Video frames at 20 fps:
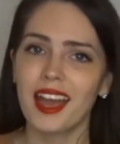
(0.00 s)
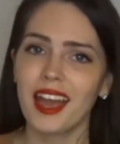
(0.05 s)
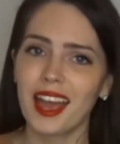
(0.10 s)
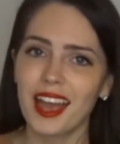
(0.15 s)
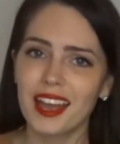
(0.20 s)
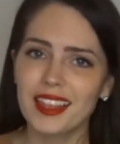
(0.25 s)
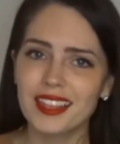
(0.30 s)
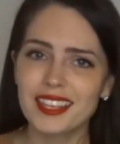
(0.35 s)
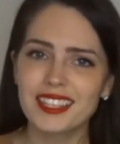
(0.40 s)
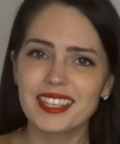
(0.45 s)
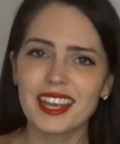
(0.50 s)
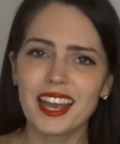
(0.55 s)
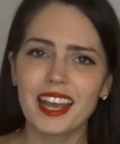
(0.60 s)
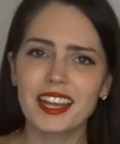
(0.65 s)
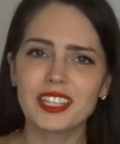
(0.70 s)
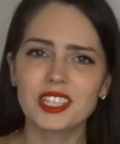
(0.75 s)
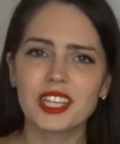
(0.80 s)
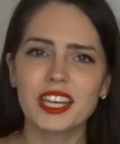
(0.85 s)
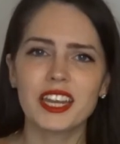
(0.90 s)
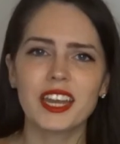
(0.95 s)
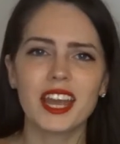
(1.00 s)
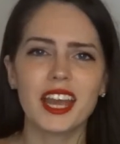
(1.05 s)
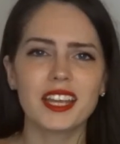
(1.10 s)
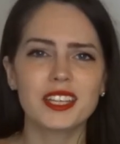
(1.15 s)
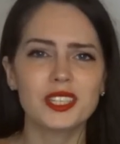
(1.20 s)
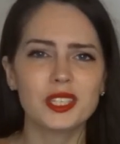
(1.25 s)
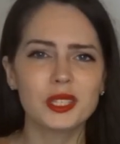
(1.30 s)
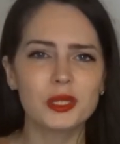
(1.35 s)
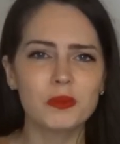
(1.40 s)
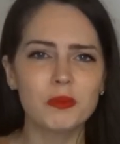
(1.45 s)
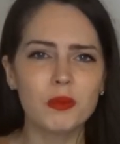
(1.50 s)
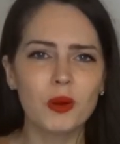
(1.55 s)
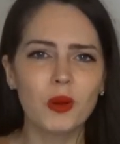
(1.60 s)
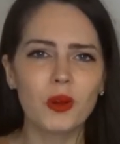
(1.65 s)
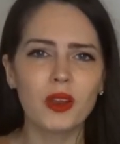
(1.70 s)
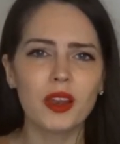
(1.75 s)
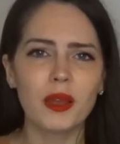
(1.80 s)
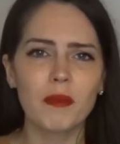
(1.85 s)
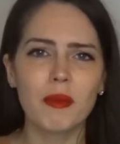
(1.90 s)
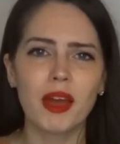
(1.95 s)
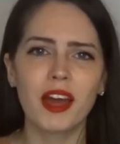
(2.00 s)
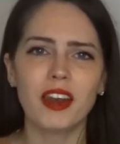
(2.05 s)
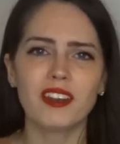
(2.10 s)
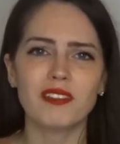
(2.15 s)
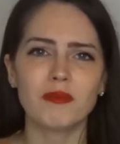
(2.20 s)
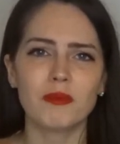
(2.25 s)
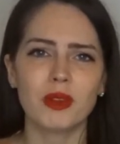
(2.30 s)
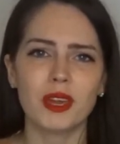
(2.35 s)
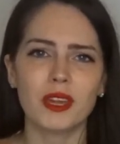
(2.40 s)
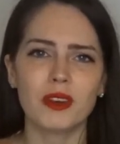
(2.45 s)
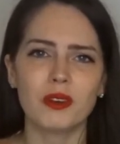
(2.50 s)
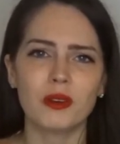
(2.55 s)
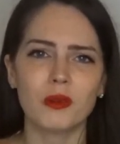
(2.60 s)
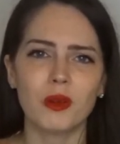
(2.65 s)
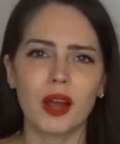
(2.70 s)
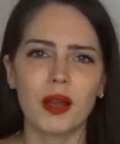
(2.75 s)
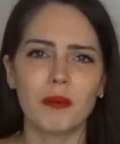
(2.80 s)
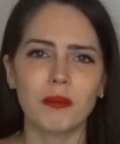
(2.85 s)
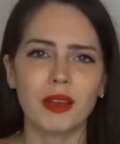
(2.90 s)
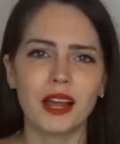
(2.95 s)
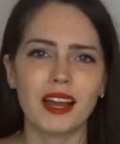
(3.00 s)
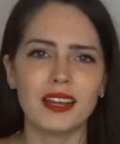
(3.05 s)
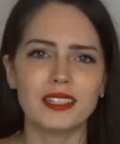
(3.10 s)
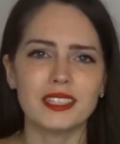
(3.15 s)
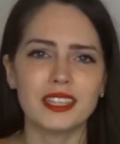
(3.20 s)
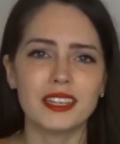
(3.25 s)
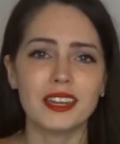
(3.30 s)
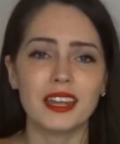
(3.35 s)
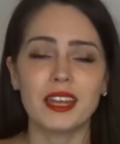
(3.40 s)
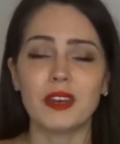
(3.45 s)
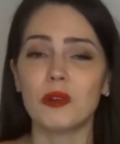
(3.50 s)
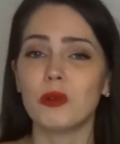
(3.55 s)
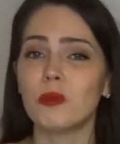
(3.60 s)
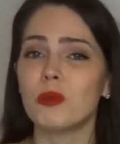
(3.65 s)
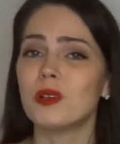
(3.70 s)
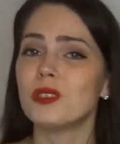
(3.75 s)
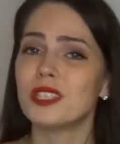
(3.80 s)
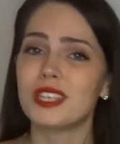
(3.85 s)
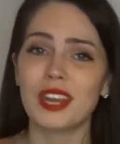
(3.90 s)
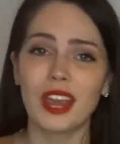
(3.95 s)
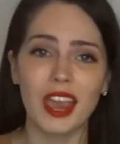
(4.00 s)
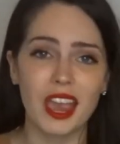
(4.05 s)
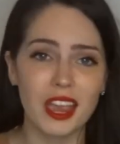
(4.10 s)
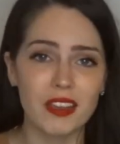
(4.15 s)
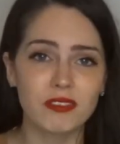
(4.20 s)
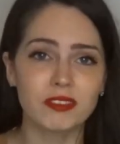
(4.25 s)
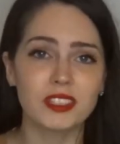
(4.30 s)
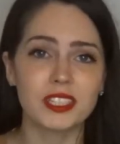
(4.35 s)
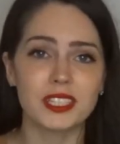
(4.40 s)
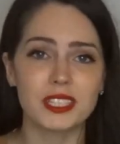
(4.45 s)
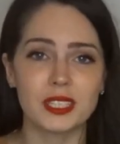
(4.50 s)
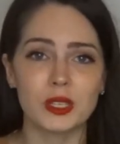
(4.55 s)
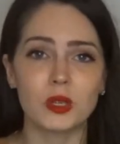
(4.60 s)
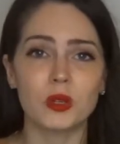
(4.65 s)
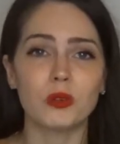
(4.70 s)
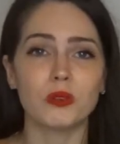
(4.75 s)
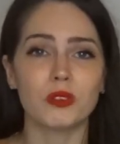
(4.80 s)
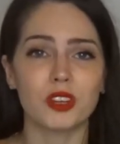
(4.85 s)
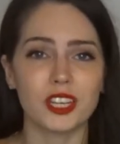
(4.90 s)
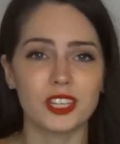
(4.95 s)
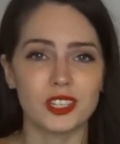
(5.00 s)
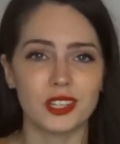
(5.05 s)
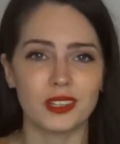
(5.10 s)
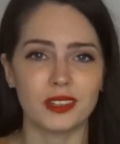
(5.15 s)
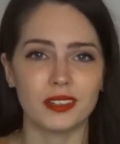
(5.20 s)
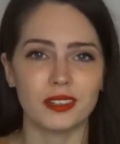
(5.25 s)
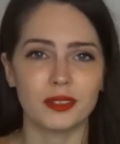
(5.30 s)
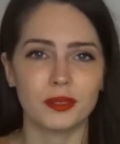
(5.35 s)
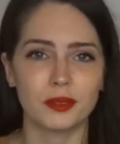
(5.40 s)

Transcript: And there's actually a small amount of Pinot Noir planted in almost every single region.